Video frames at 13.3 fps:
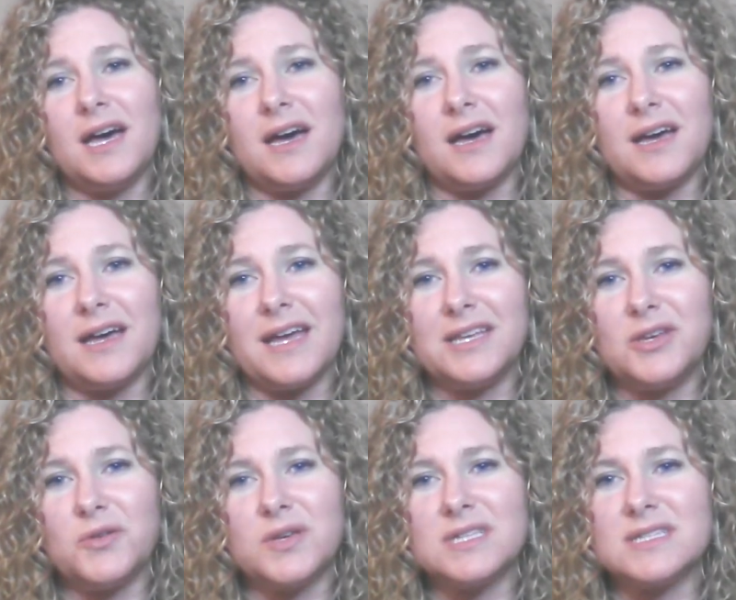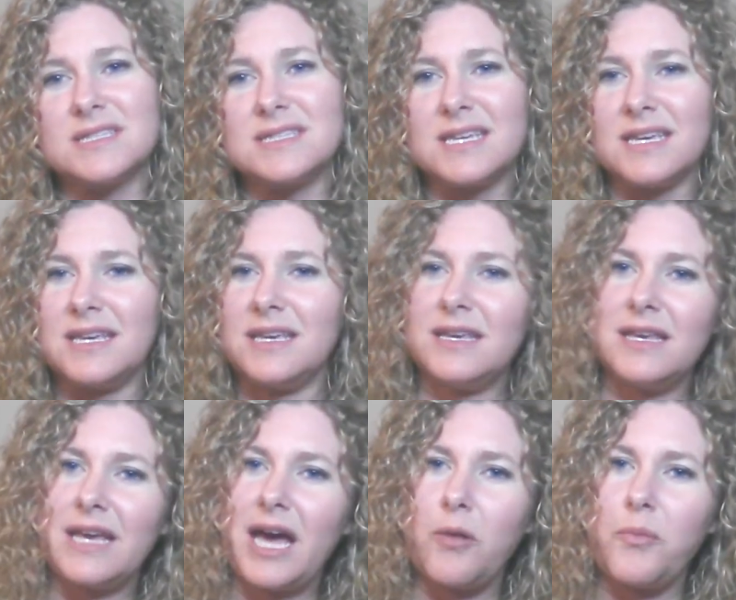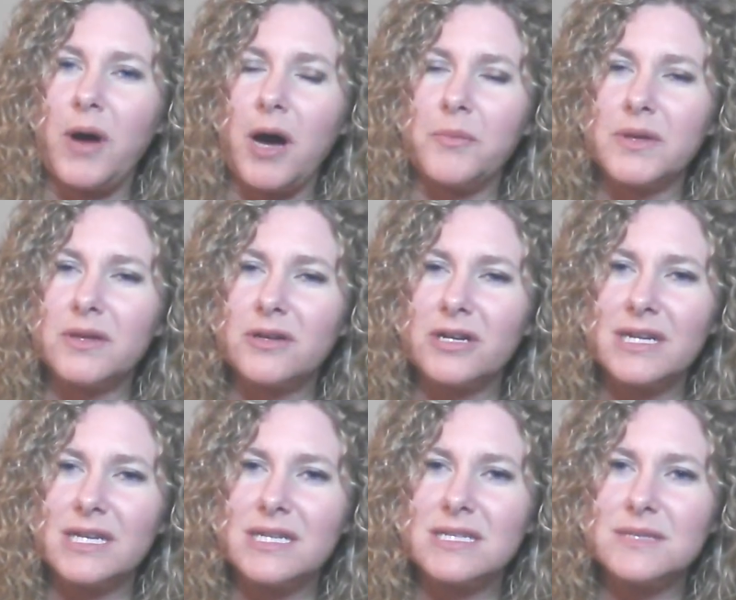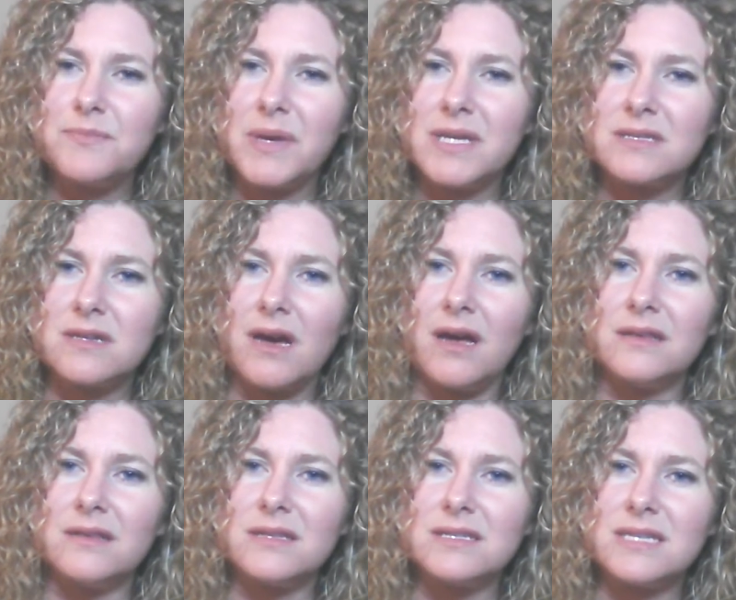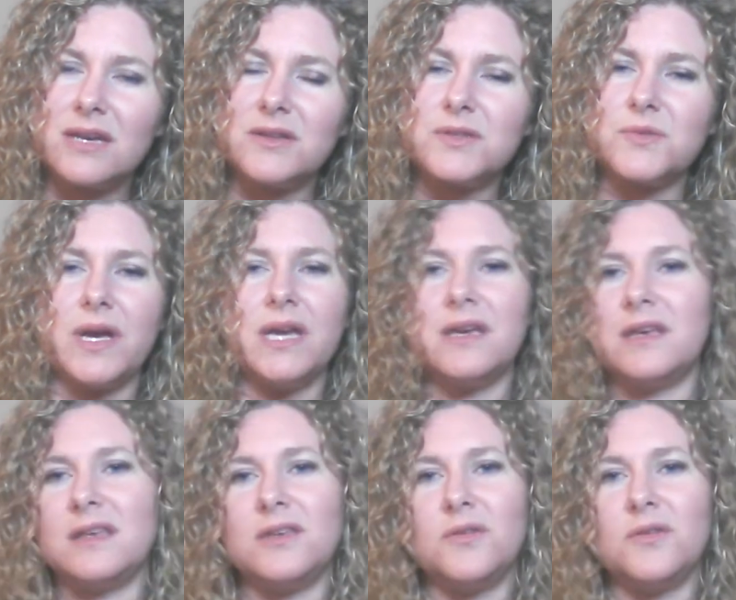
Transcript: Uh, and you can see how popular it is based on the sales rank.